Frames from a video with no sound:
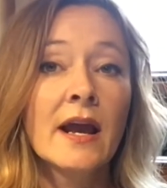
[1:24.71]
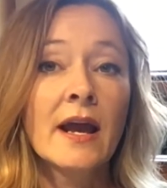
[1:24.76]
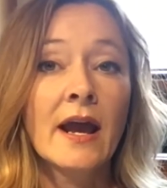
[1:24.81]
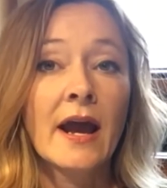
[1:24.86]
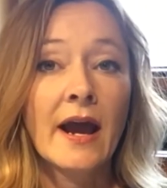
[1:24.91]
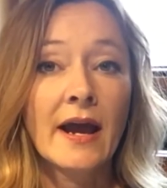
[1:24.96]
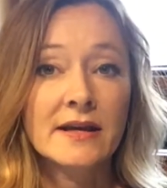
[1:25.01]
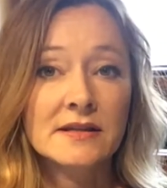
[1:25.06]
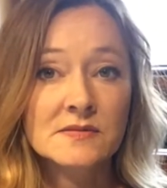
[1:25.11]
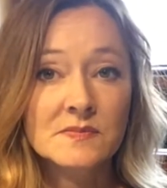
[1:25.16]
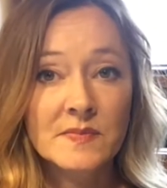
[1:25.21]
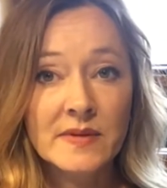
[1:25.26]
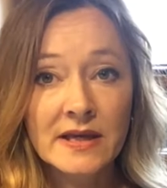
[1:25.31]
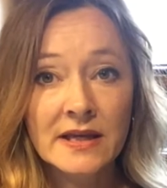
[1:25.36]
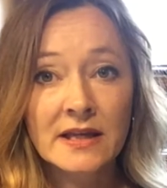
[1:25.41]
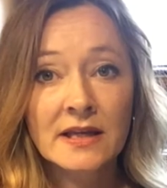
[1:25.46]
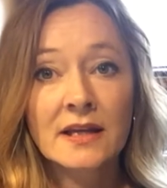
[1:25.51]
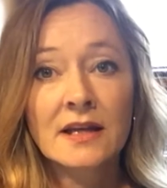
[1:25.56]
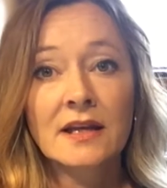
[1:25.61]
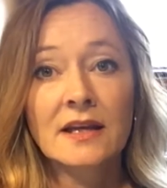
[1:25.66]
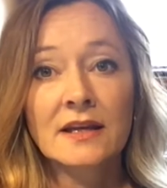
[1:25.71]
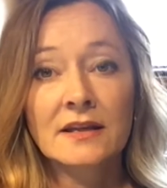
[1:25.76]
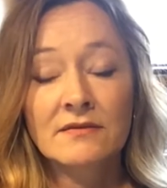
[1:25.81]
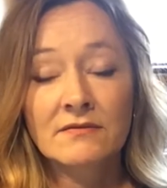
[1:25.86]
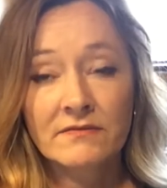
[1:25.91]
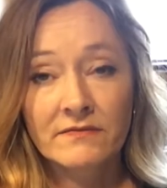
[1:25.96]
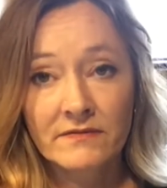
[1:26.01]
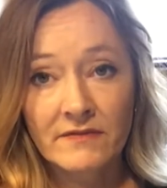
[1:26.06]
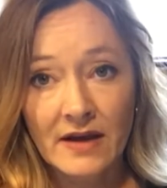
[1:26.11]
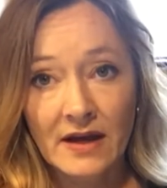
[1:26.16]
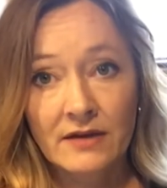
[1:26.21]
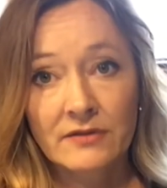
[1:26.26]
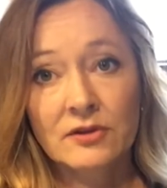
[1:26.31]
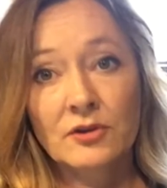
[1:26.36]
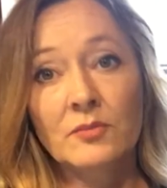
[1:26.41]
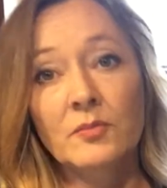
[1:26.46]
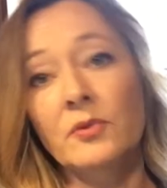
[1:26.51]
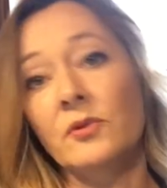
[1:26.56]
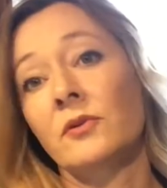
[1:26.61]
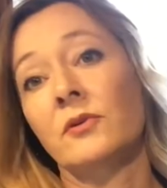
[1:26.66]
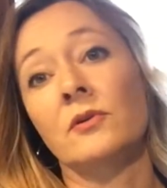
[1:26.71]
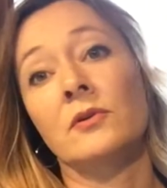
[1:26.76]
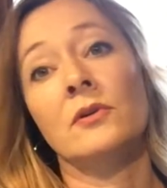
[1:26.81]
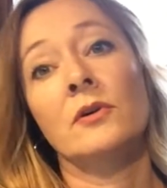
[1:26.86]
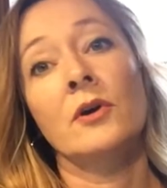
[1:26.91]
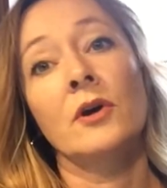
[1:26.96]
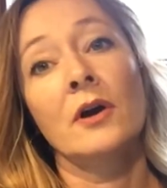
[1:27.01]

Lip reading: has been invaluable